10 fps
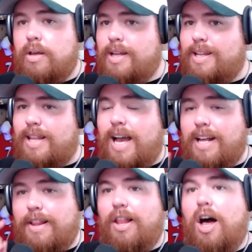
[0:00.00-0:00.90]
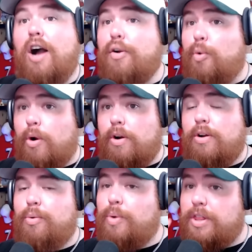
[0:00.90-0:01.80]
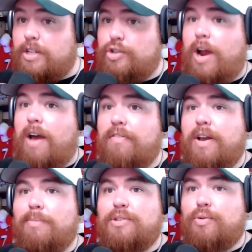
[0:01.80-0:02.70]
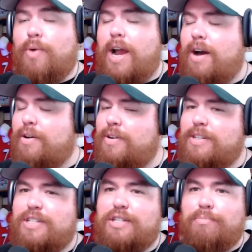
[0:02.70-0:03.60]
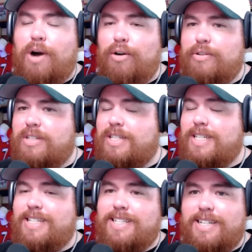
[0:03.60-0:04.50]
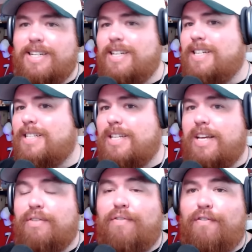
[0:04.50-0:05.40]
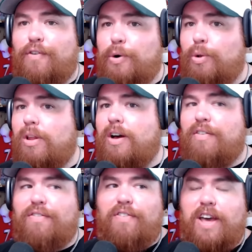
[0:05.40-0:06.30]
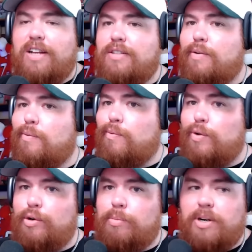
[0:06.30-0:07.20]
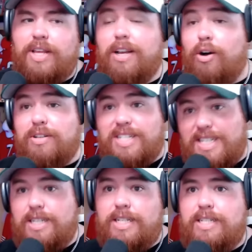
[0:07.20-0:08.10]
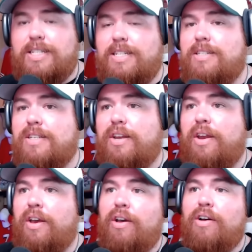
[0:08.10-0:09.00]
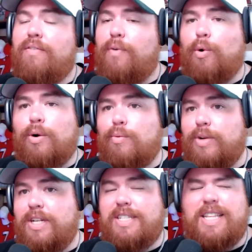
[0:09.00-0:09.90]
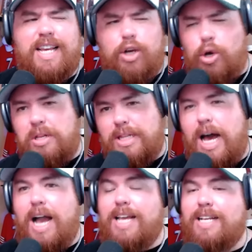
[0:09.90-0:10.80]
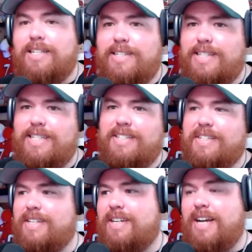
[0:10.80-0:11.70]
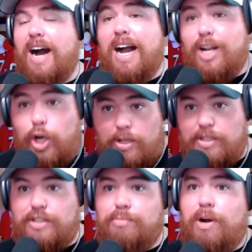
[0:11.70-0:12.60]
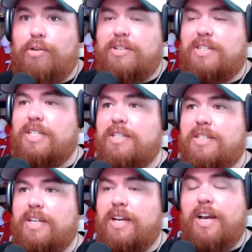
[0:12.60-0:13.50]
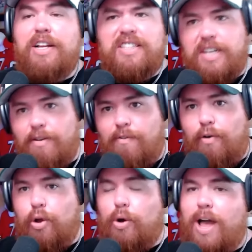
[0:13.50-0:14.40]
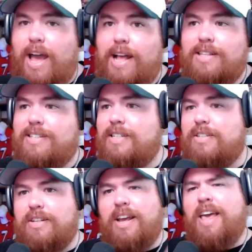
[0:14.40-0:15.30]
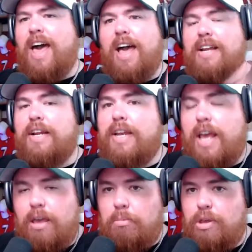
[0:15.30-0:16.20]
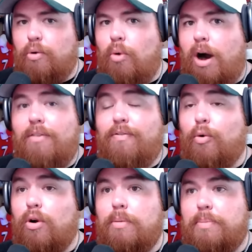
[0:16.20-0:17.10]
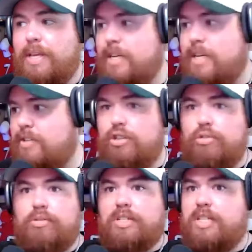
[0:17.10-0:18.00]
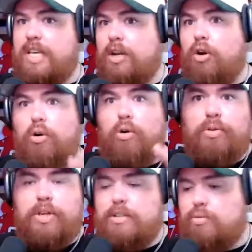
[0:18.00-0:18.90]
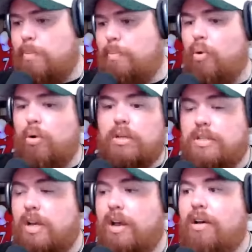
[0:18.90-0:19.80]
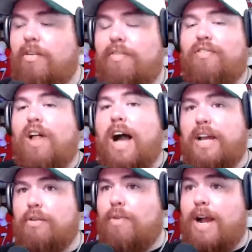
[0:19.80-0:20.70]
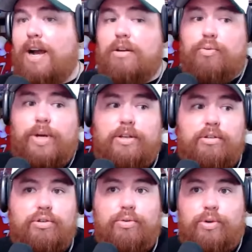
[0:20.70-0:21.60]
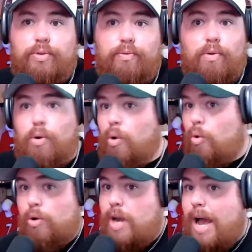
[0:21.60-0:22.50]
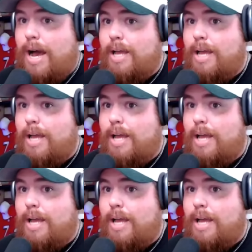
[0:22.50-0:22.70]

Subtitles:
Like clockwork, when the draft comes around, smoke season is in full effect. Rumor, they call it silly season for a reason. They call it lying season. I call it smoke season, tinfoil hat season, any name you want for it, because you just get all these reports flying around, whether truth or not.